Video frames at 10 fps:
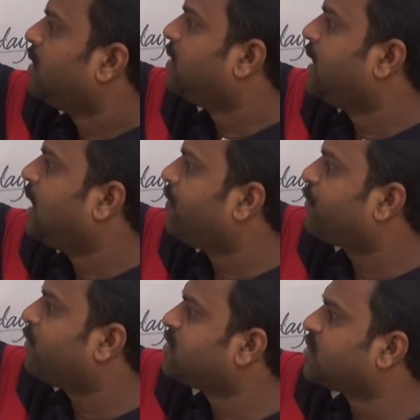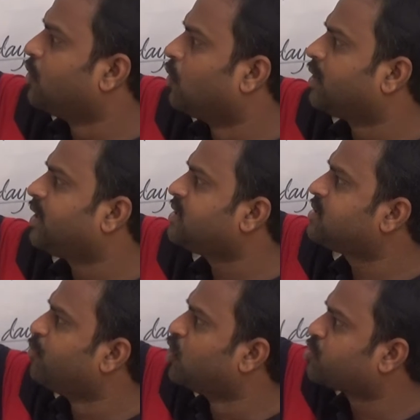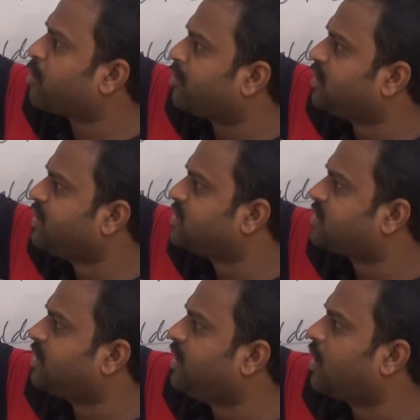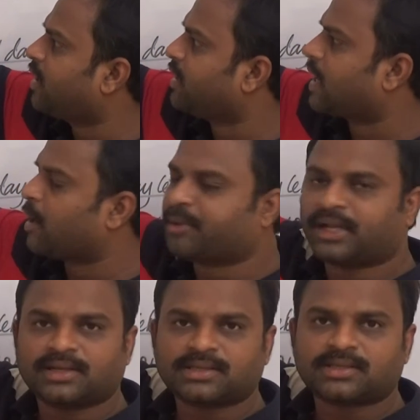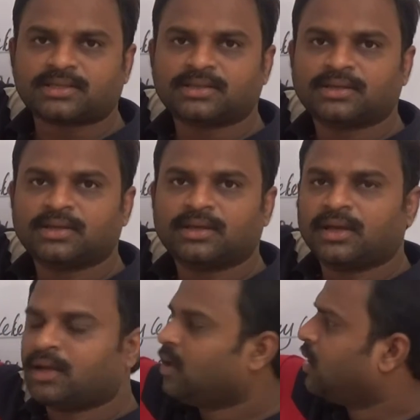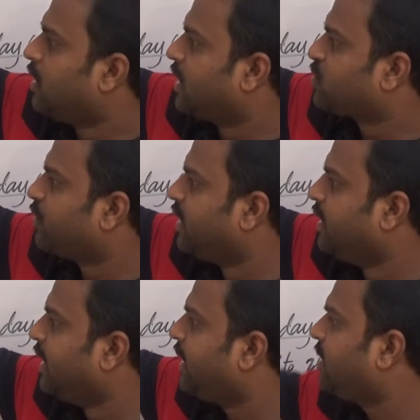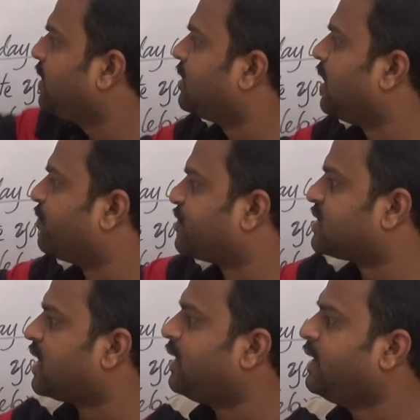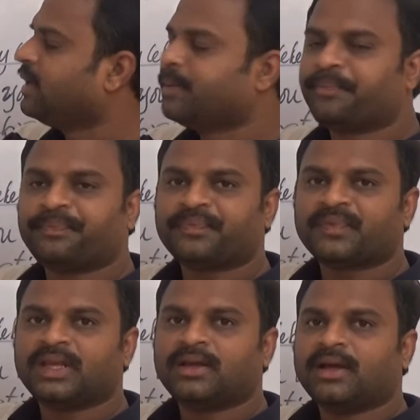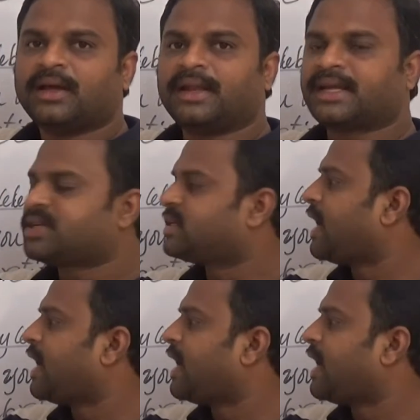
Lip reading: then afterwards notice, most probably these three are in capitals. Next one date in the left side. Next